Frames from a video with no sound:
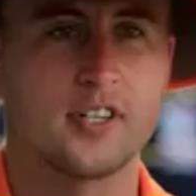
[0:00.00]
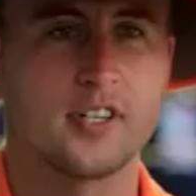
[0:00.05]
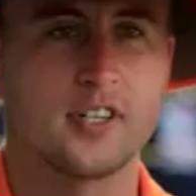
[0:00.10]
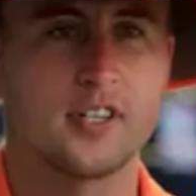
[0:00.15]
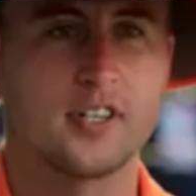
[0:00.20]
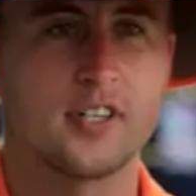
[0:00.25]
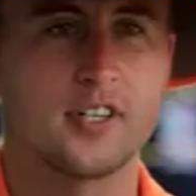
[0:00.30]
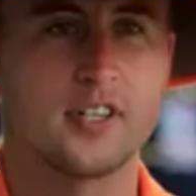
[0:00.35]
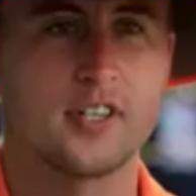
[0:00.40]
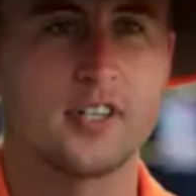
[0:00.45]

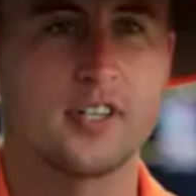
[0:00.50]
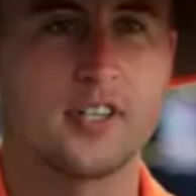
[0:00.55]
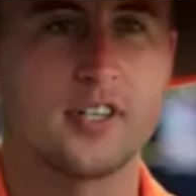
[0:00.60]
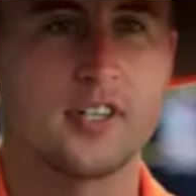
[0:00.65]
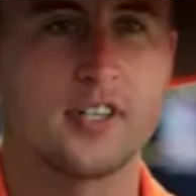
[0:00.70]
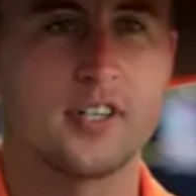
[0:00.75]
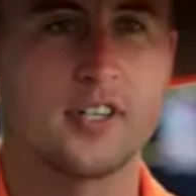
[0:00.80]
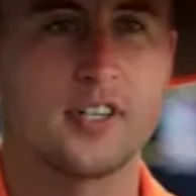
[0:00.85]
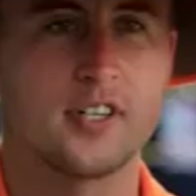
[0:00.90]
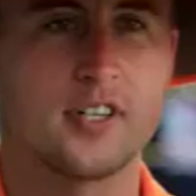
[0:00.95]

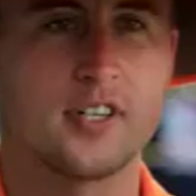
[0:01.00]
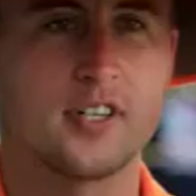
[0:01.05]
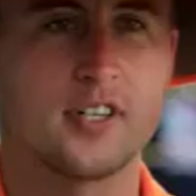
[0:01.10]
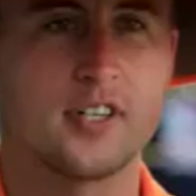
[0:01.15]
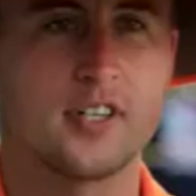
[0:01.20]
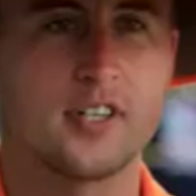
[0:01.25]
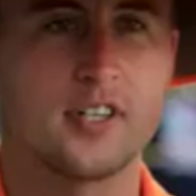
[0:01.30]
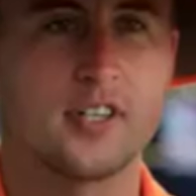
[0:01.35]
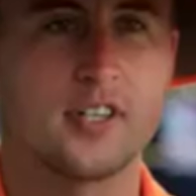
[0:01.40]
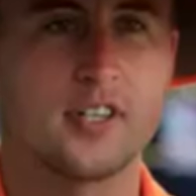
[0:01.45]

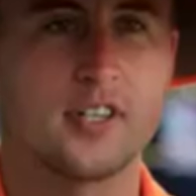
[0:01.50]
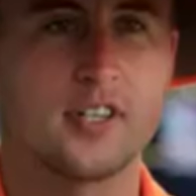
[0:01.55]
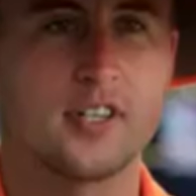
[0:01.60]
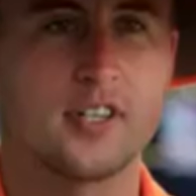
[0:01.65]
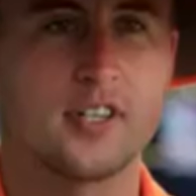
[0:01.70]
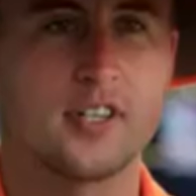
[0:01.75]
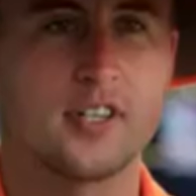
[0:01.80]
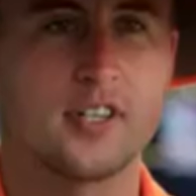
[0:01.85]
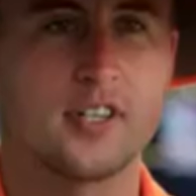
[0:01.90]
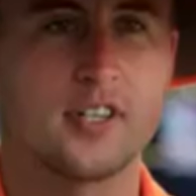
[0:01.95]

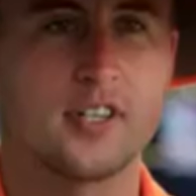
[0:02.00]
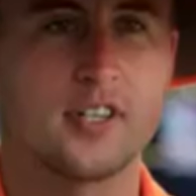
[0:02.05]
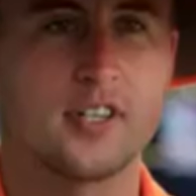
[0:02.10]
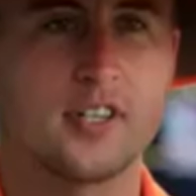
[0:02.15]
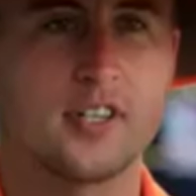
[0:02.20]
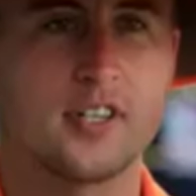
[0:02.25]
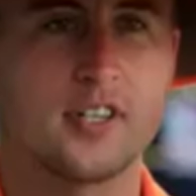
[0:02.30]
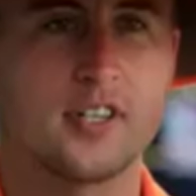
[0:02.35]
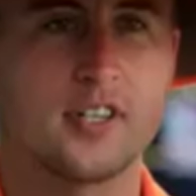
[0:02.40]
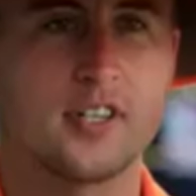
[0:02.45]

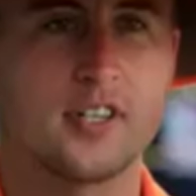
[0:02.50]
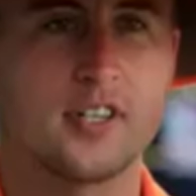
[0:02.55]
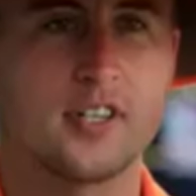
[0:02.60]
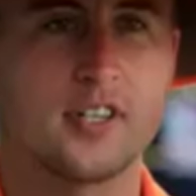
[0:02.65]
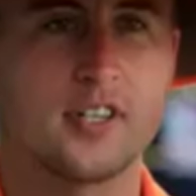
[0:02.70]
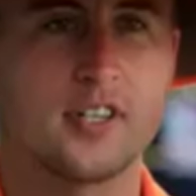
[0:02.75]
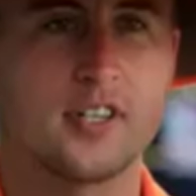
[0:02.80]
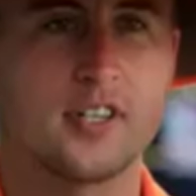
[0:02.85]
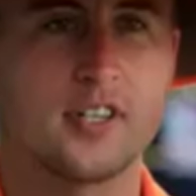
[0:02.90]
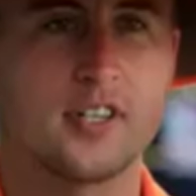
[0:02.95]

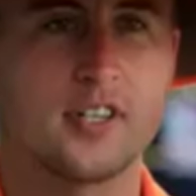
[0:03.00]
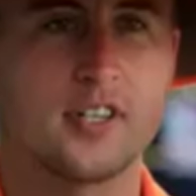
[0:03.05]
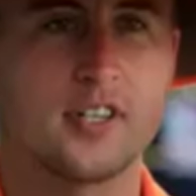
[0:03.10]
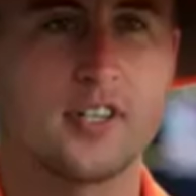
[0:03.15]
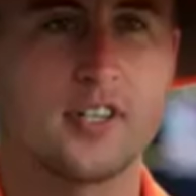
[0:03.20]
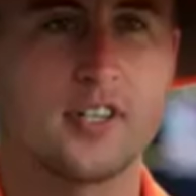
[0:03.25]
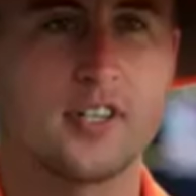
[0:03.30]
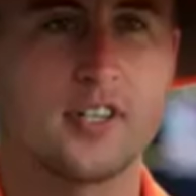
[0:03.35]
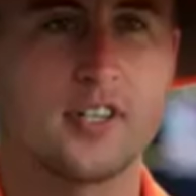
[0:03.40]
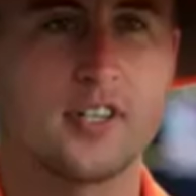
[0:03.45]

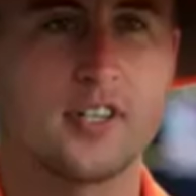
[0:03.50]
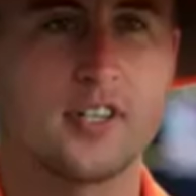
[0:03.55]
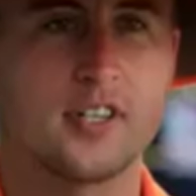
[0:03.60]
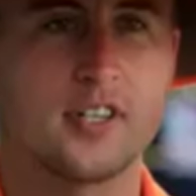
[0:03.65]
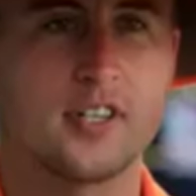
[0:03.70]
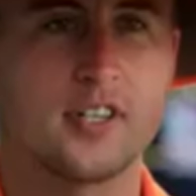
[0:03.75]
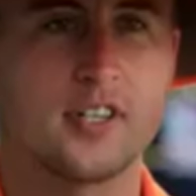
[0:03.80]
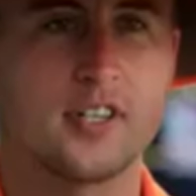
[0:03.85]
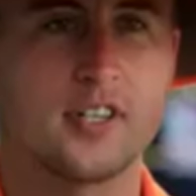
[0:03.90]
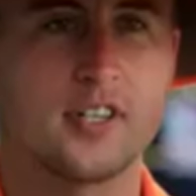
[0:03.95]

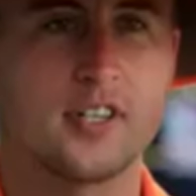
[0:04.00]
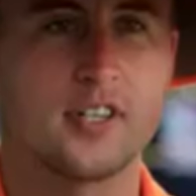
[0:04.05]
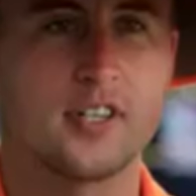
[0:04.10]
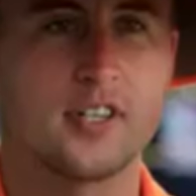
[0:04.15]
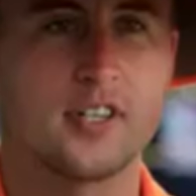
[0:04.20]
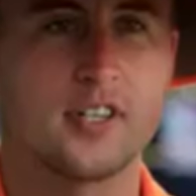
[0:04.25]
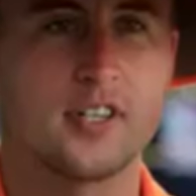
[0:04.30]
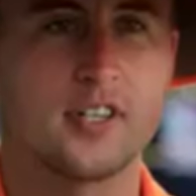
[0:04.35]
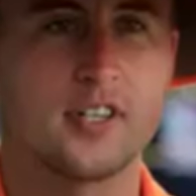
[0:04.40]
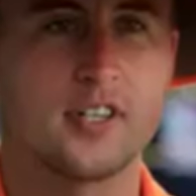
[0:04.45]

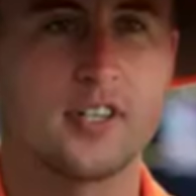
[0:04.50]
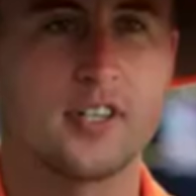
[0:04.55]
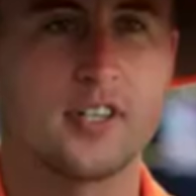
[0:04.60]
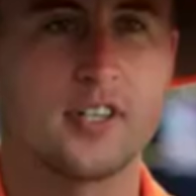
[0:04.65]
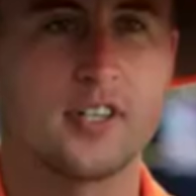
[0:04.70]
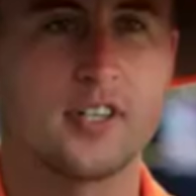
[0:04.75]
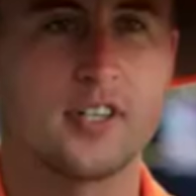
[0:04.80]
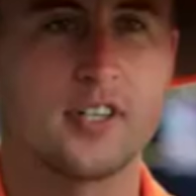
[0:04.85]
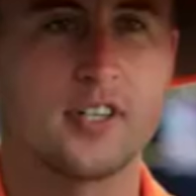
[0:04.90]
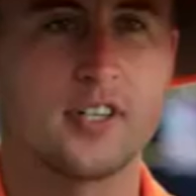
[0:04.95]

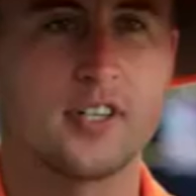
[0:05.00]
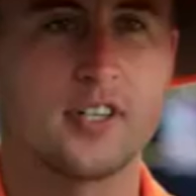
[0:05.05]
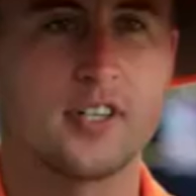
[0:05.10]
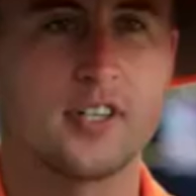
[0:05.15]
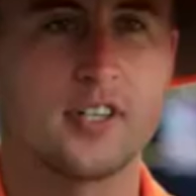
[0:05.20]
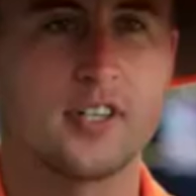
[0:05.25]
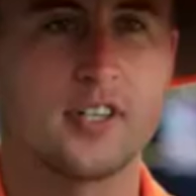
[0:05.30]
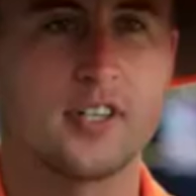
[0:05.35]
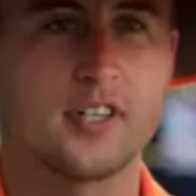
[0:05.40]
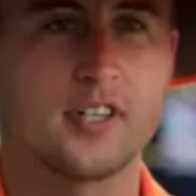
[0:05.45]

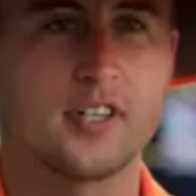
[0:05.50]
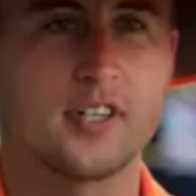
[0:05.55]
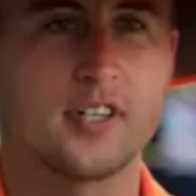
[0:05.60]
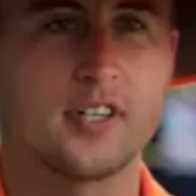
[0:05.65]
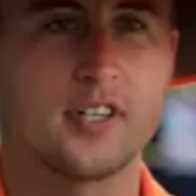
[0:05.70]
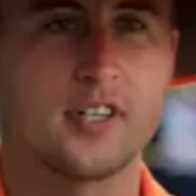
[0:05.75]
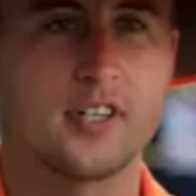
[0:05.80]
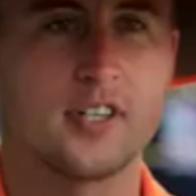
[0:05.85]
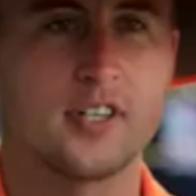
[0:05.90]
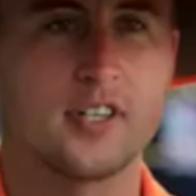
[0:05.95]

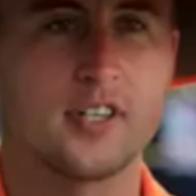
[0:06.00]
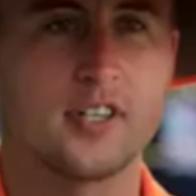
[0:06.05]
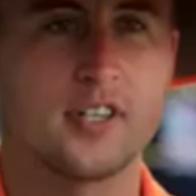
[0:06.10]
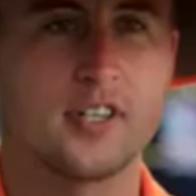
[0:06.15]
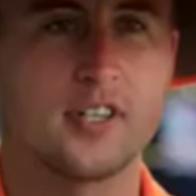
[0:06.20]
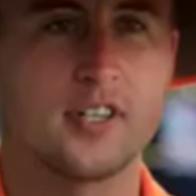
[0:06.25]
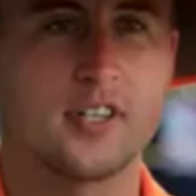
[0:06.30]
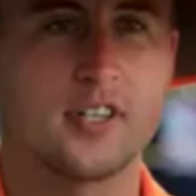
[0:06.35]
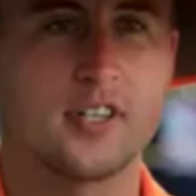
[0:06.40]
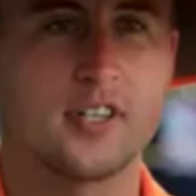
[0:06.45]

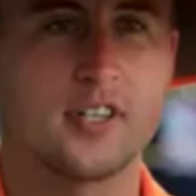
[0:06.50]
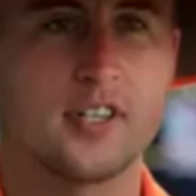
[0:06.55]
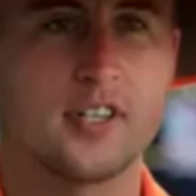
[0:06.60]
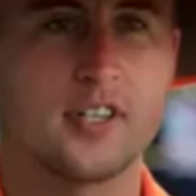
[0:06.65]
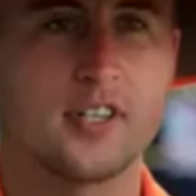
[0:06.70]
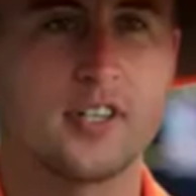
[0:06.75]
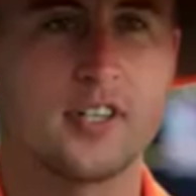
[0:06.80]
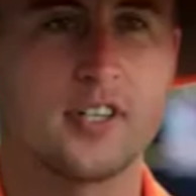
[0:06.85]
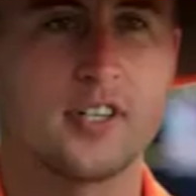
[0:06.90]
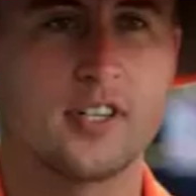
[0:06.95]

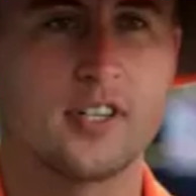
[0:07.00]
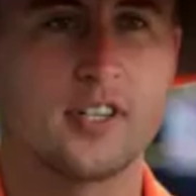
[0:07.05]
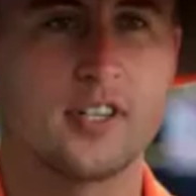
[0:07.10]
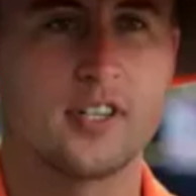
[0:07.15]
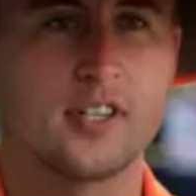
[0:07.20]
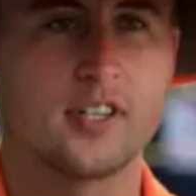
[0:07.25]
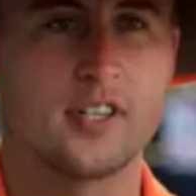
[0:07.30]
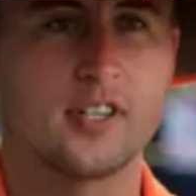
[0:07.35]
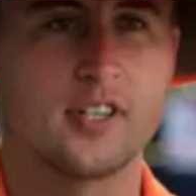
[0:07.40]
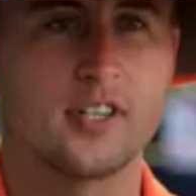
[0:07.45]

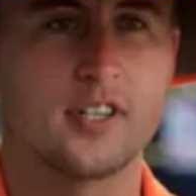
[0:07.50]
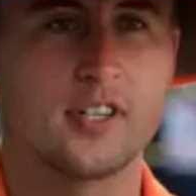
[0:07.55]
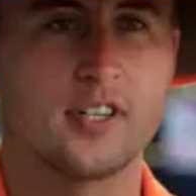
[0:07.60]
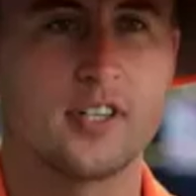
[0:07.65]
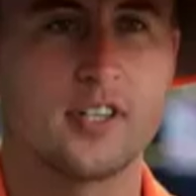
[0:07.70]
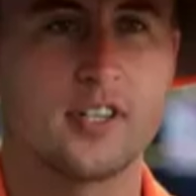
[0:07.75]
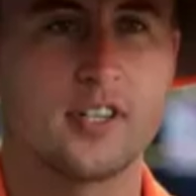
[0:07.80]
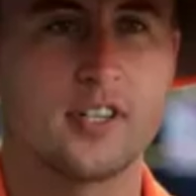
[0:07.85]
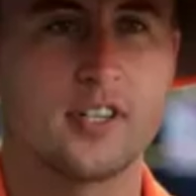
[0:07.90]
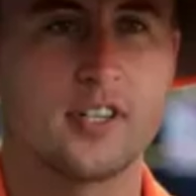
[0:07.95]
No words are spoken by the person on screen.